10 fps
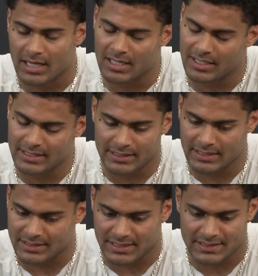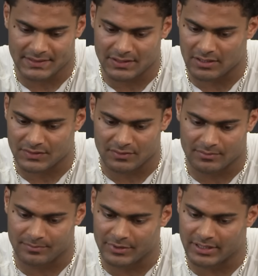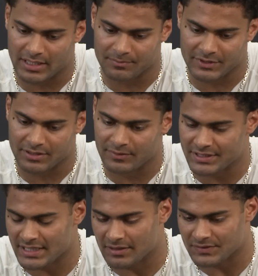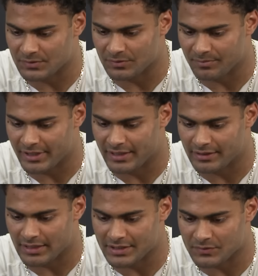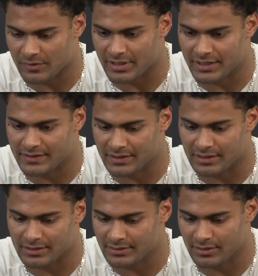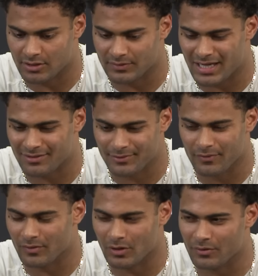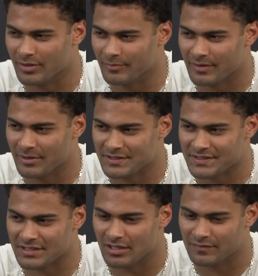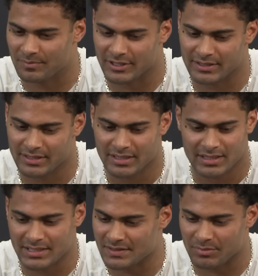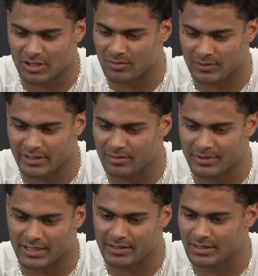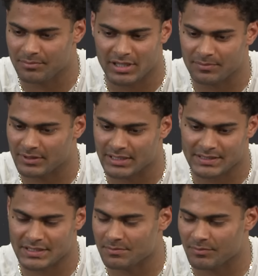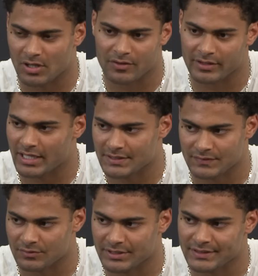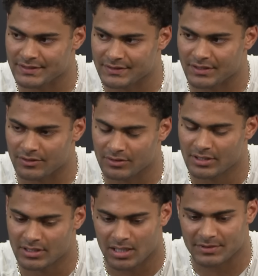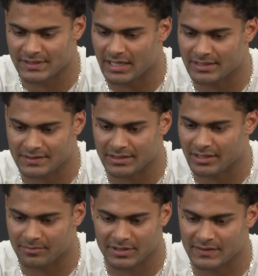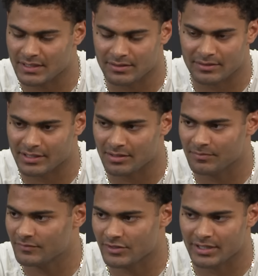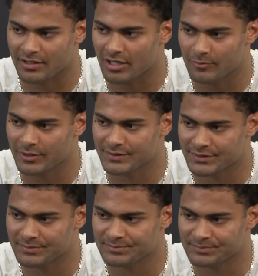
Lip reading: I didn't get a chance to talk to him, but I'm going to reach out to him, man. I just wanted to, you know, not overload him with a bunch of stuff. But he's a ball player, man. He made plays. He's been balling the last few weeks. And so I'm excited to see him continue to keep trending upwards.